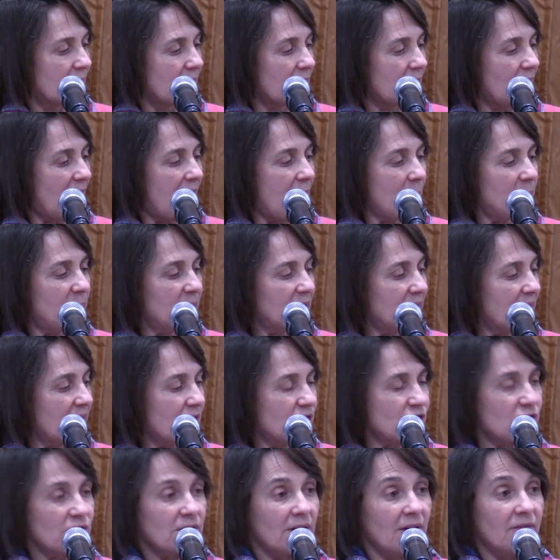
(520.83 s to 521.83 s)

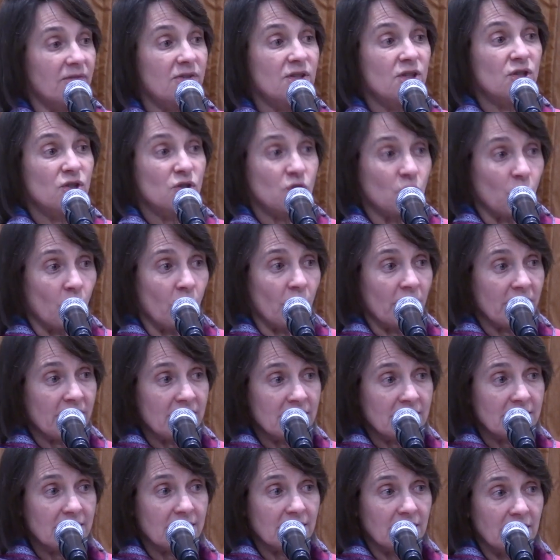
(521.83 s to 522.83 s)
compilation of
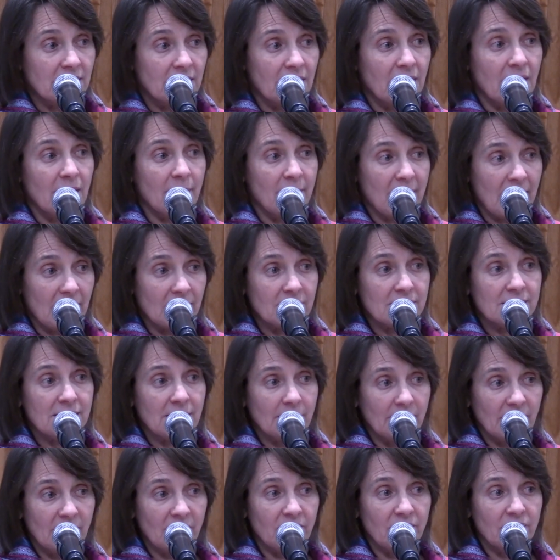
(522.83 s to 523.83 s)
stories about
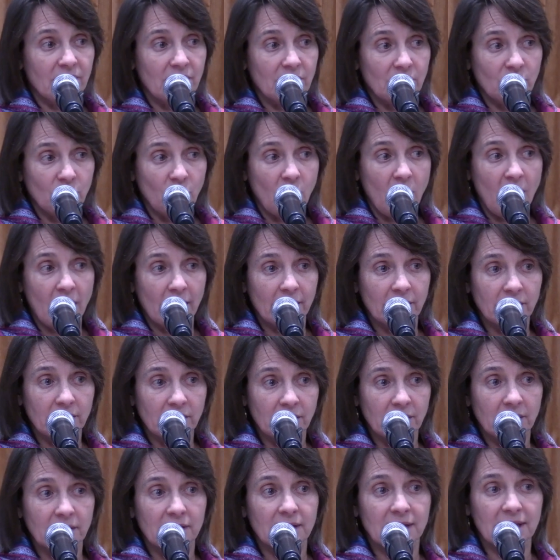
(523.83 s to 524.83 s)
some of the
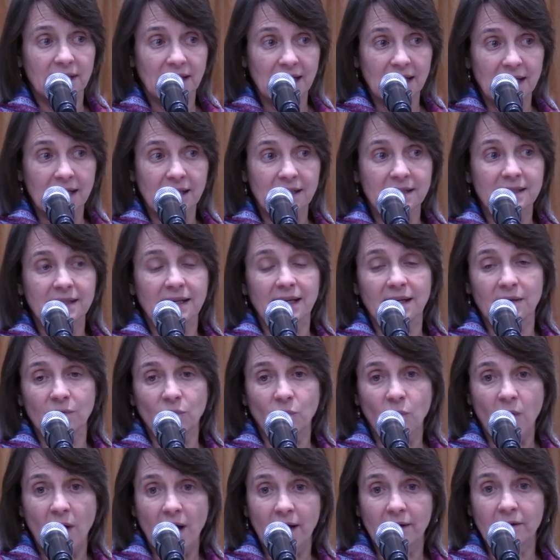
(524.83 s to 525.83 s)
water needs and
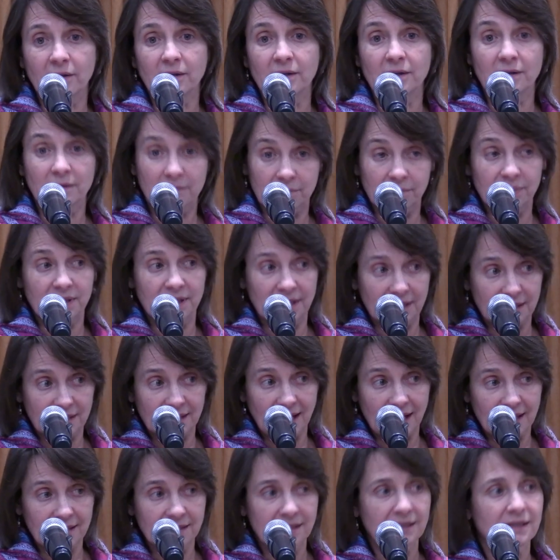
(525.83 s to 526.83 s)
water
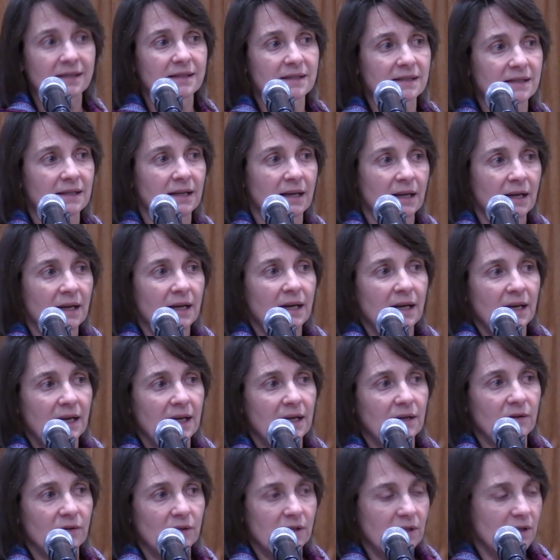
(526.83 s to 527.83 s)
successes
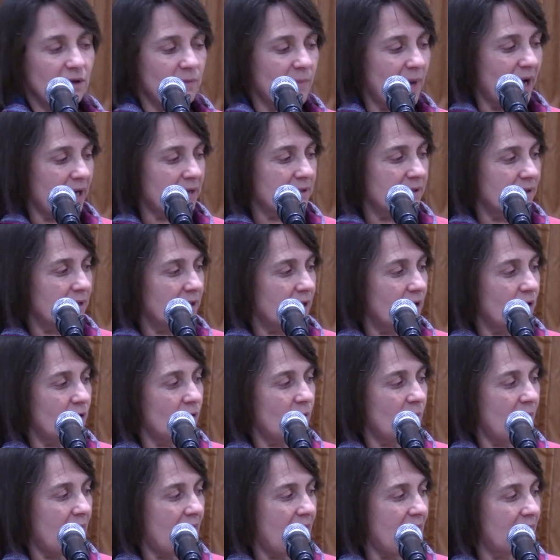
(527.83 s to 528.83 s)
here in New
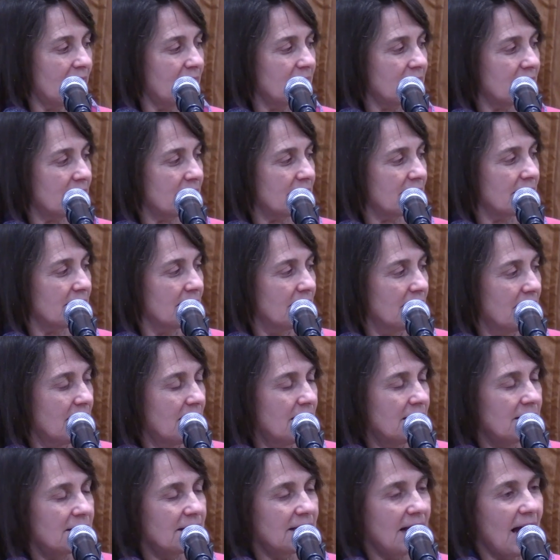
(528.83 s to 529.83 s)
Mexico, and it's
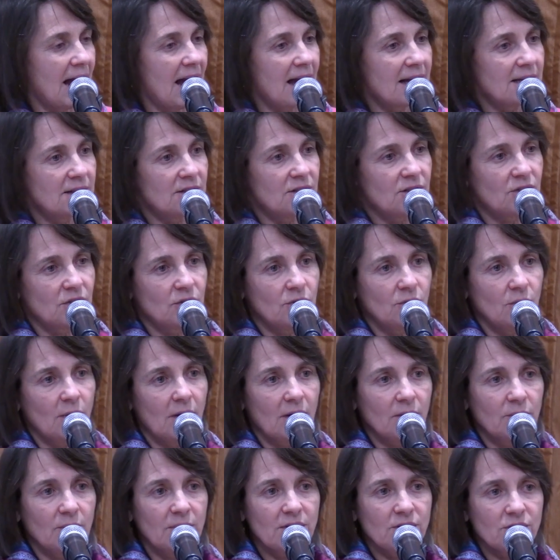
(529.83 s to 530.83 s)
tied to
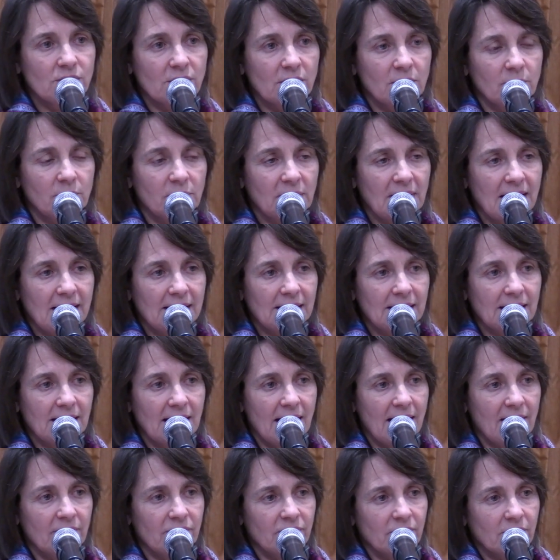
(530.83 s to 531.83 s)
our regional planning
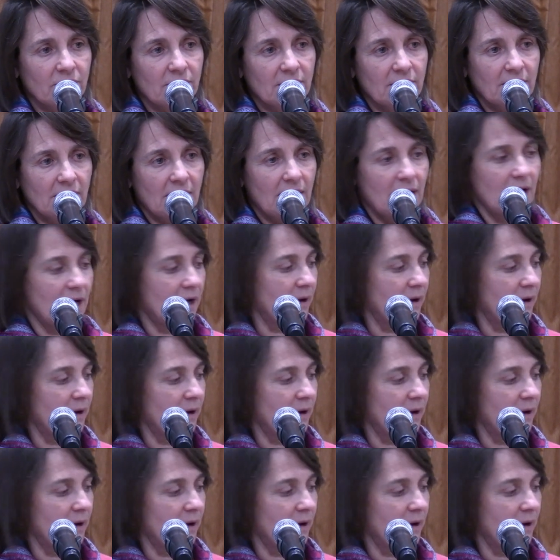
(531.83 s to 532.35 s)
effort.